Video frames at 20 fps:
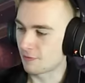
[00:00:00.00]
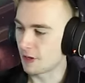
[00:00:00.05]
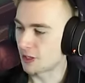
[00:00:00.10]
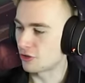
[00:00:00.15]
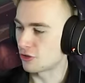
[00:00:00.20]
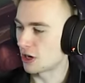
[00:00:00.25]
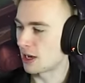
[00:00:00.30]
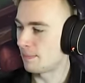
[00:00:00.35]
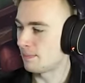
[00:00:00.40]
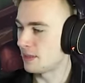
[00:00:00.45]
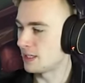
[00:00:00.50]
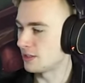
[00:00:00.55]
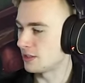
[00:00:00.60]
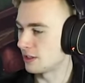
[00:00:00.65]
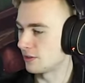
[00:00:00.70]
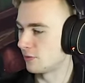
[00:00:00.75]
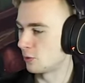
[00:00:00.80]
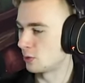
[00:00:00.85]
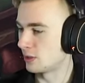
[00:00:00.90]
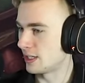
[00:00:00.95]
I drop
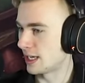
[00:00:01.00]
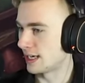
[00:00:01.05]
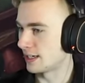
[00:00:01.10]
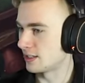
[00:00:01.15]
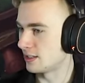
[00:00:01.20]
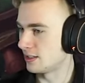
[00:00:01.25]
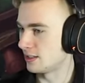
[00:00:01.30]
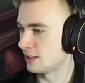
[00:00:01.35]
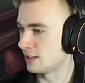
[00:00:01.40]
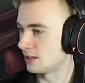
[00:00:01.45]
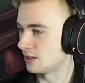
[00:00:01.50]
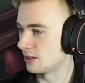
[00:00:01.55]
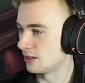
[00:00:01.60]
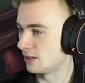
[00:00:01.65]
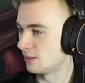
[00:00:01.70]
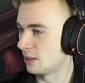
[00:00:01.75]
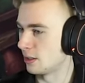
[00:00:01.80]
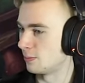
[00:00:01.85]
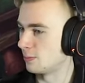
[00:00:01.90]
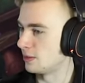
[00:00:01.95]
Mystic Vortexes this...
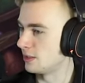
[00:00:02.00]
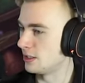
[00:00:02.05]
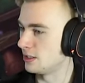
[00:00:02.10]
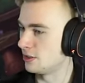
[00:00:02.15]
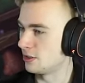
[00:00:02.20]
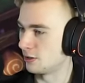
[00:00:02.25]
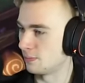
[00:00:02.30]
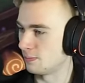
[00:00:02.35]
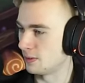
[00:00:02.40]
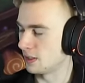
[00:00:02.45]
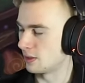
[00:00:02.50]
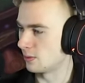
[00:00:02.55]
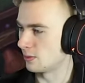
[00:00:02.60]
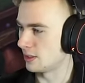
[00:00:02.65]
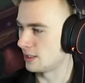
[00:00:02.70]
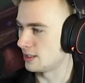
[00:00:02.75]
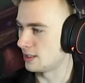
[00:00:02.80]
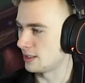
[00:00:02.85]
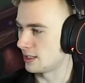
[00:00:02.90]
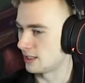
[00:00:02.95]
No, please don't be...
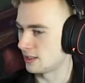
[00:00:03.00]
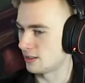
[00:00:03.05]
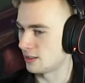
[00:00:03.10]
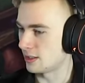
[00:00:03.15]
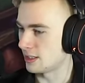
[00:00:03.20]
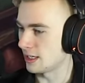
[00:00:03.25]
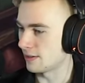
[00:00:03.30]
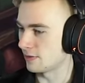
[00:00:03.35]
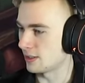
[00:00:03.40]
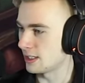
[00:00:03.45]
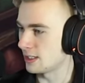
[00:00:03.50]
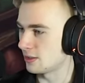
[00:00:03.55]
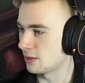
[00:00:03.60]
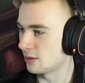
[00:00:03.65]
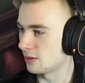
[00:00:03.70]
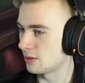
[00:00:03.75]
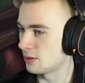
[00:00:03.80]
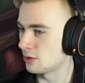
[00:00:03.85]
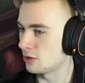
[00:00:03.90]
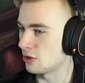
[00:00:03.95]
What is this? Does he have
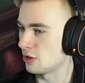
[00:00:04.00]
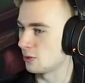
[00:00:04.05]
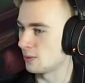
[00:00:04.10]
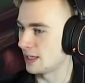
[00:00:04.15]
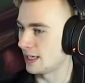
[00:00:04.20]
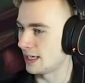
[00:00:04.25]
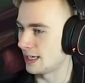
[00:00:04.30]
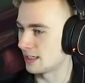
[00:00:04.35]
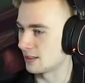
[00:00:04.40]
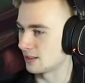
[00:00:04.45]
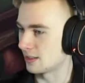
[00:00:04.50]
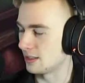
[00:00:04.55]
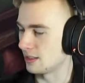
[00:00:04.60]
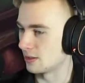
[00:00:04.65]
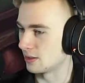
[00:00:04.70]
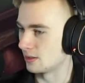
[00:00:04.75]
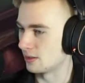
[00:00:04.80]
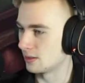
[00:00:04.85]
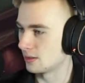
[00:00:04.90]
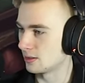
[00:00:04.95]
lethal? There's no way he has
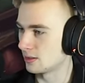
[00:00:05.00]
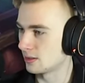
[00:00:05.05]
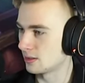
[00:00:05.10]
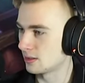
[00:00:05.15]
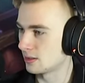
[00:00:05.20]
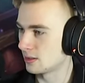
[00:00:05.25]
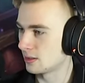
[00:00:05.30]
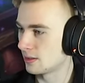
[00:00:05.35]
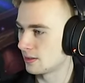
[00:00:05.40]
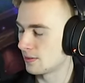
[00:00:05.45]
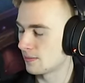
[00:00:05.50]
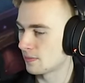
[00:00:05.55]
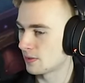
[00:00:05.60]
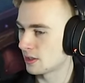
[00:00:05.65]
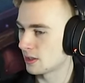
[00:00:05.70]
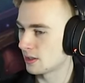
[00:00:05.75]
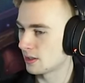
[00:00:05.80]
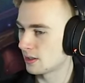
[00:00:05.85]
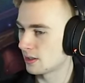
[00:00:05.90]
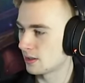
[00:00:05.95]
lethal.
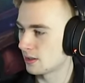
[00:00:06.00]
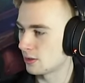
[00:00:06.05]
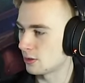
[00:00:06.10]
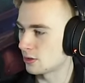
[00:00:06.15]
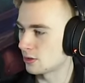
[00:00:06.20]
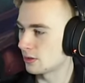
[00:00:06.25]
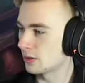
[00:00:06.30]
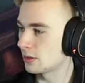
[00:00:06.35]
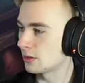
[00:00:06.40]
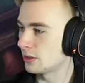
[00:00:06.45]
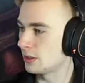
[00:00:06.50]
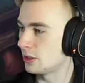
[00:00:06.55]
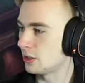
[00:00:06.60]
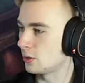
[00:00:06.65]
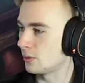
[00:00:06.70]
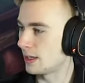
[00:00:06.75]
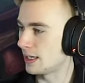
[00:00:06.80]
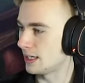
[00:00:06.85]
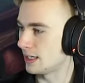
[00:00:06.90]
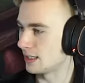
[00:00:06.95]
There's literally no
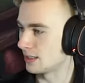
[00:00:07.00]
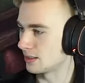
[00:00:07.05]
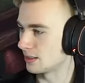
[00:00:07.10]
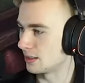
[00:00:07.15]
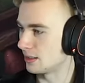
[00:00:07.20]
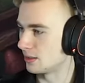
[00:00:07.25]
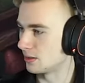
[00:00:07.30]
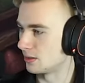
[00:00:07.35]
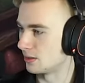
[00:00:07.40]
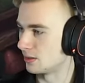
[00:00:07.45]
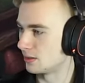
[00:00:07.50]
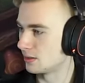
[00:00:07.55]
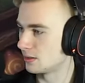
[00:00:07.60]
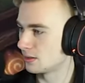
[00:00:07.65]
way he has lethal.